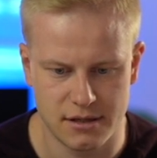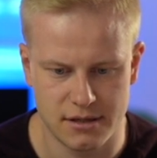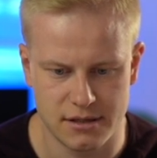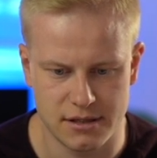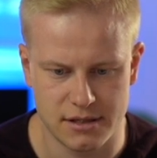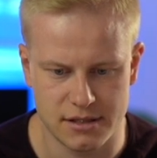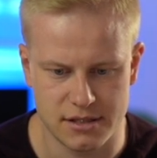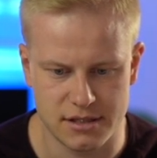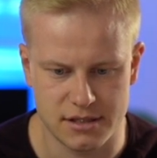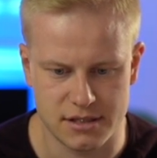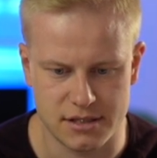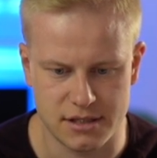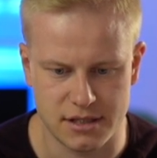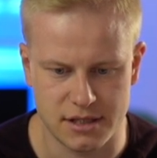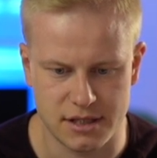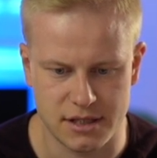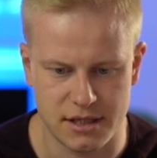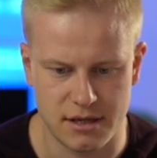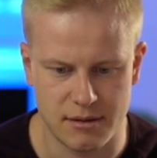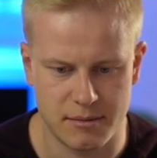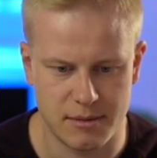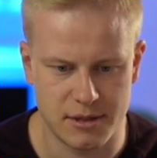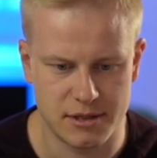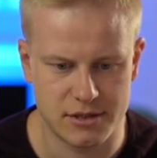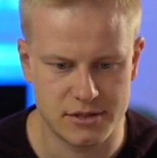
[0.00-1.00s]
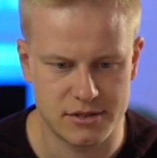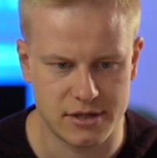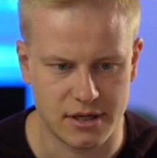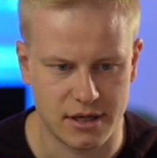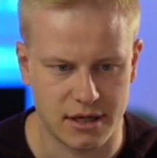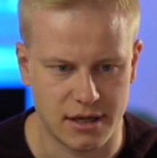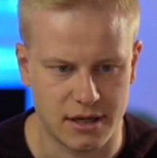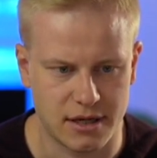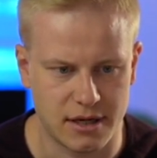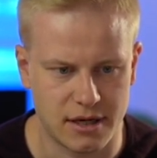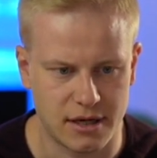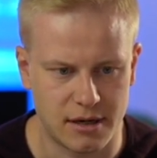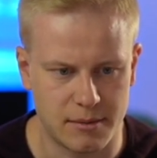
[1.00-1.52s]
It's just an image, so I
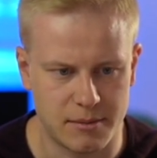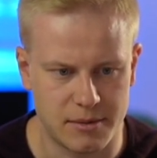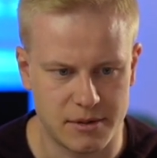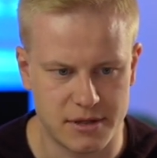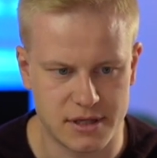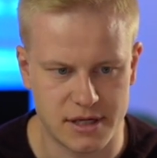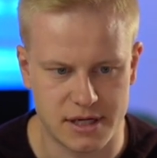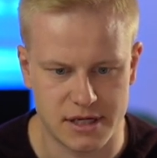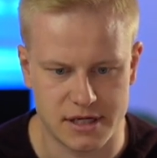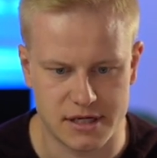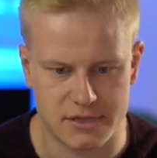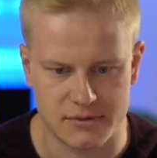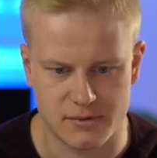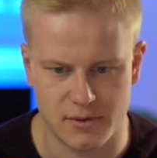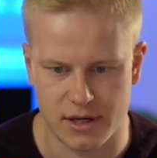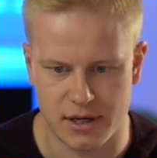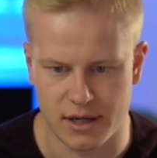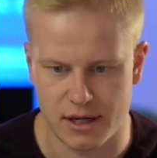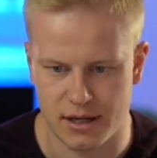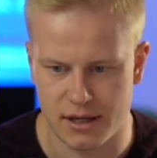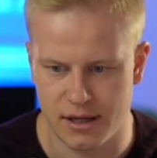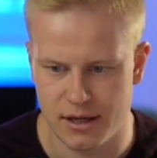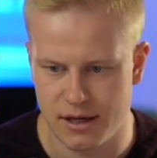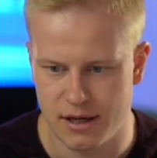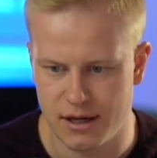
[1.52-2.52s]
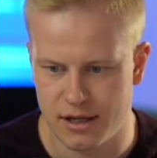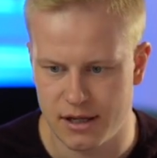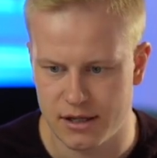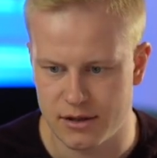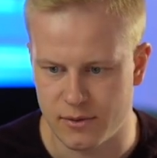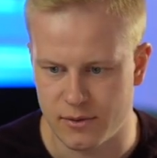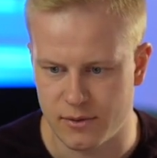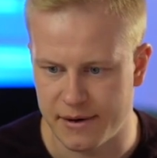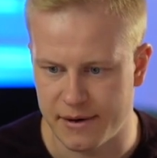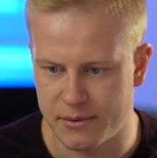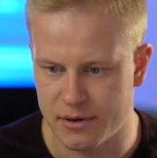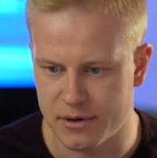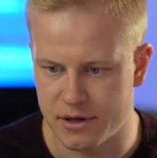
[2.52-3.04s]
can copy that as well. Do
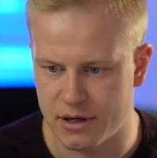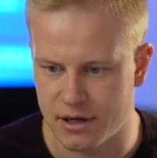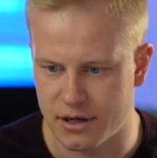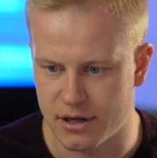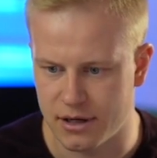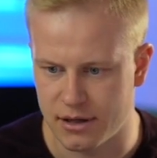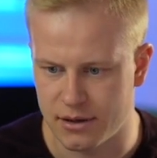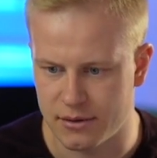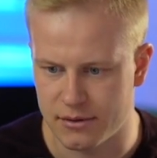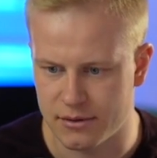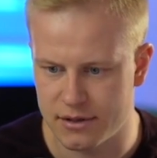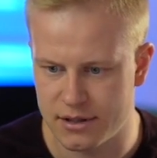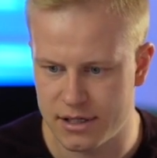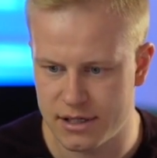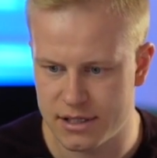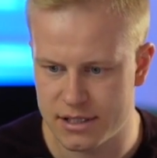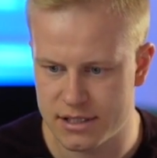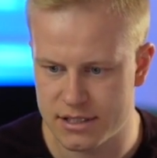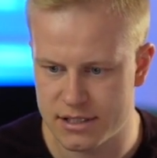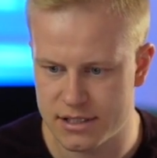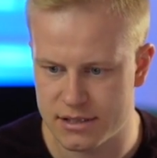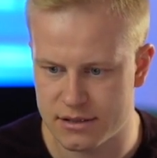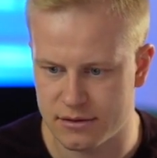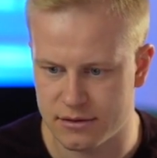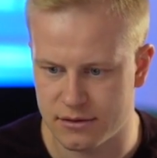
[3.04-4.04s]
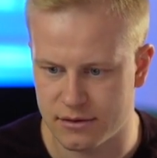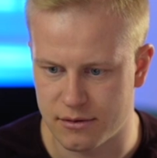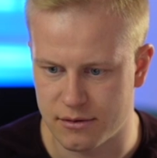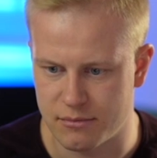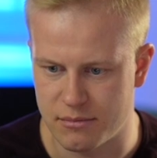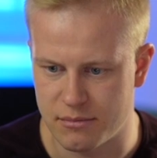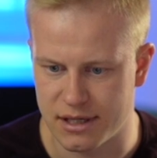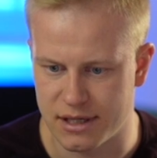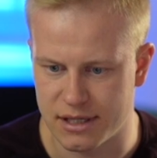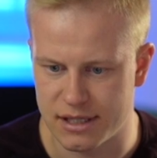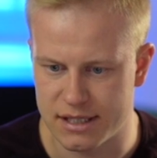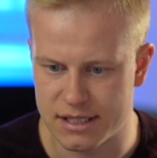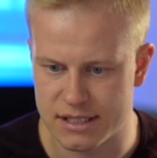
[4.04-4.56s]
I would clone this or
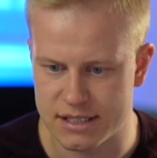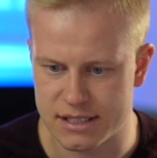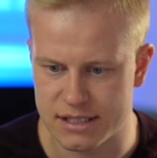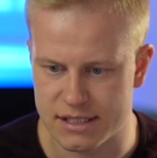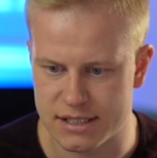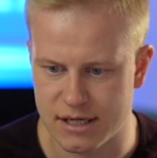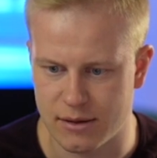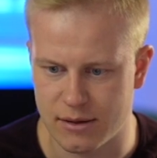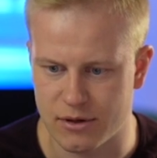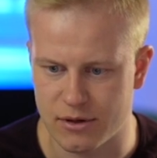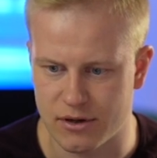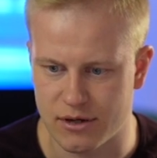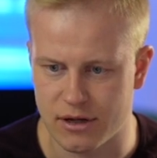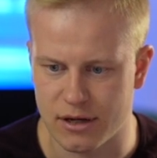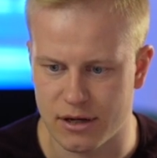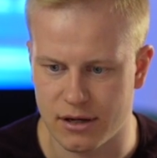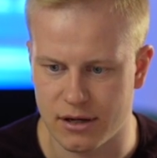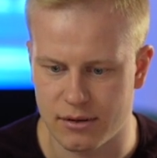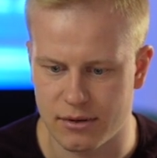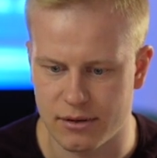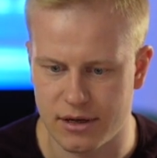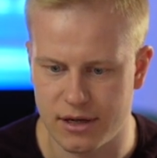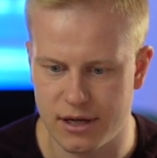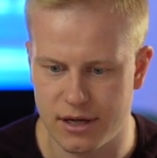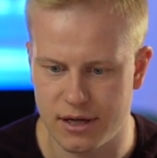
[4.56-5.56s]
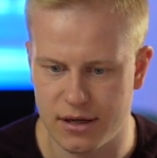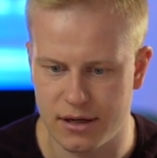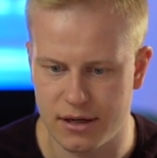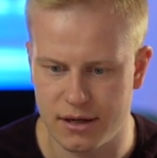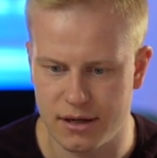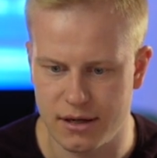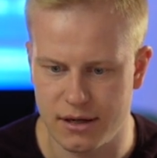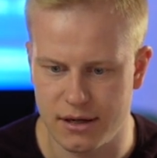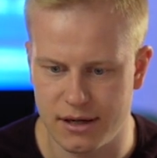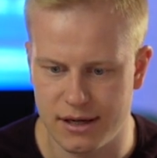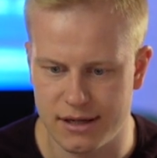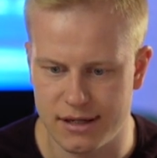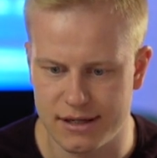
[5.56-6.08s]
build this is I would clone it,
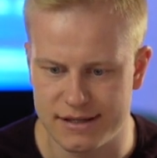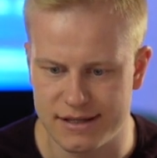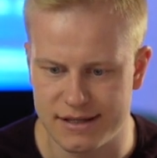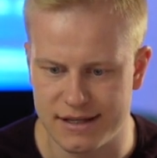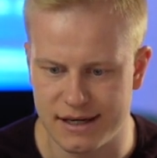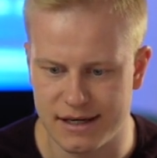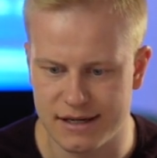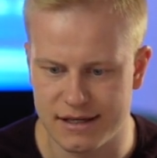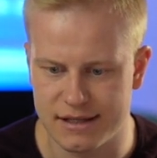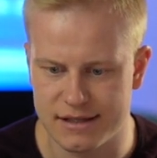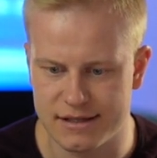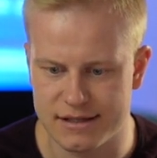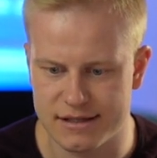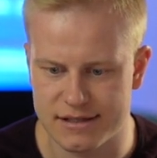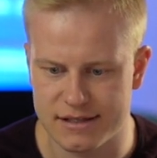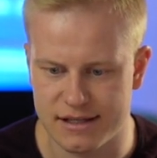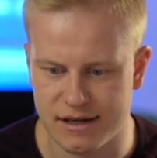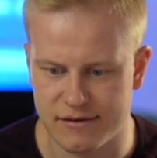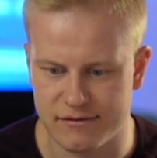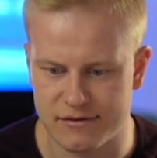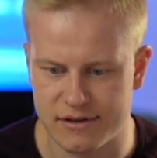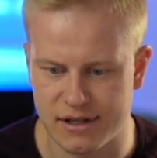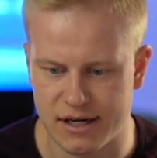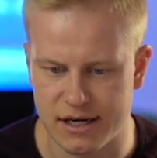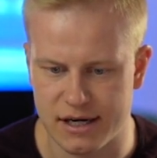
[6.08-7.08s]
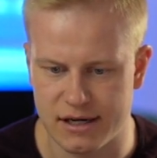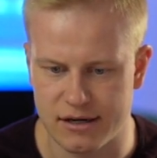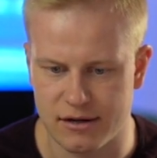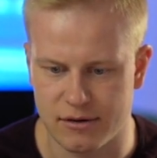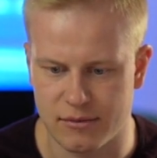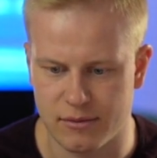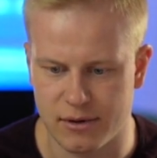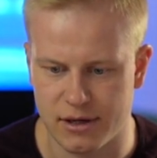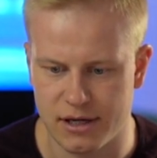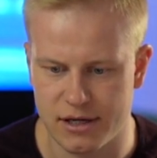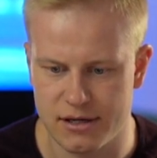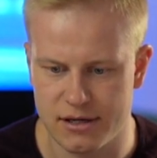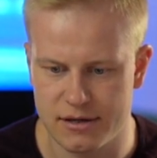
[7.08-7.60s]
delete the stuff that I don't
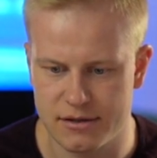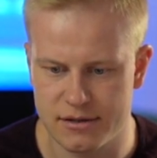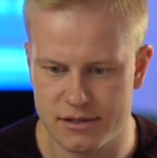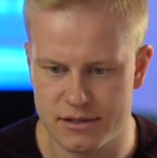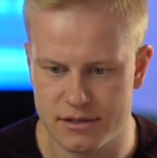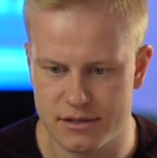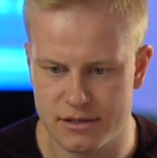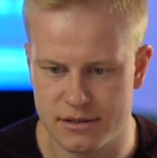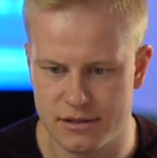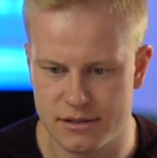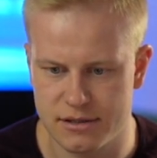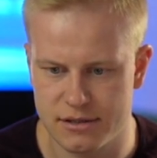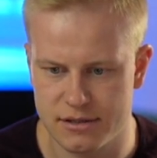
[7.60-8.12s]
want to use.